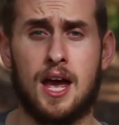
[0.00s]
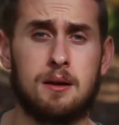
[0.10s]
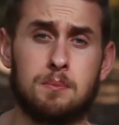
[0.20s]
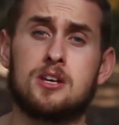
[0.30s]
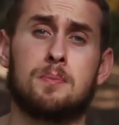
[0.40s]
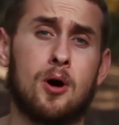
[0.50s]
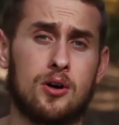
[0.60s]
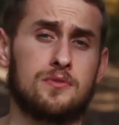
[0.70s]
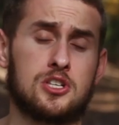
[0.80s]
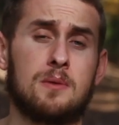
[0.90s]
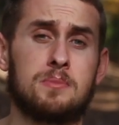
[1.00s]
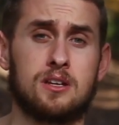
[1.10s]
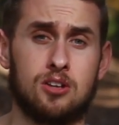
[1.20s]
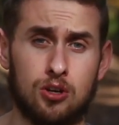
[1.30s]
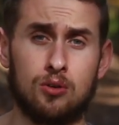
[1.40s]
and be a part of
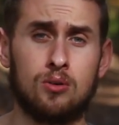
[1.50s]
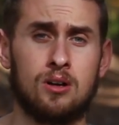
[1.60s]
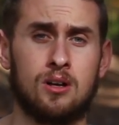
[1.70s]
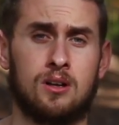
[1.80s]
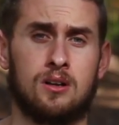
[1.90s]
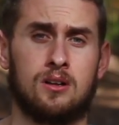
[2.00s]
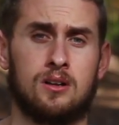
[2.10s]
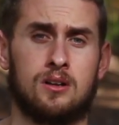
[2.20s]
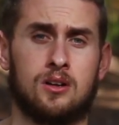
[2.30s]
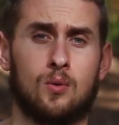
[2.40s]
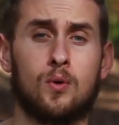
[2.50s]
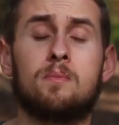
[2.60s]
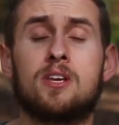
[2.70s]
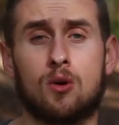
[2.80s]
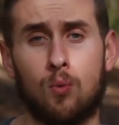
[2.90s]
something new would
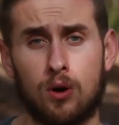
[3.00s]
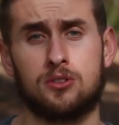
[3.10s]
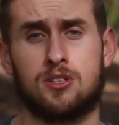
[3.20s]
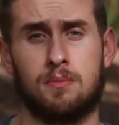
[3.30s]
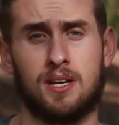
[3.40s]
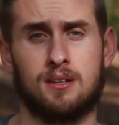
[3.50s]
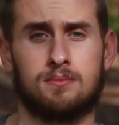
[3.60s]
mean the world to me.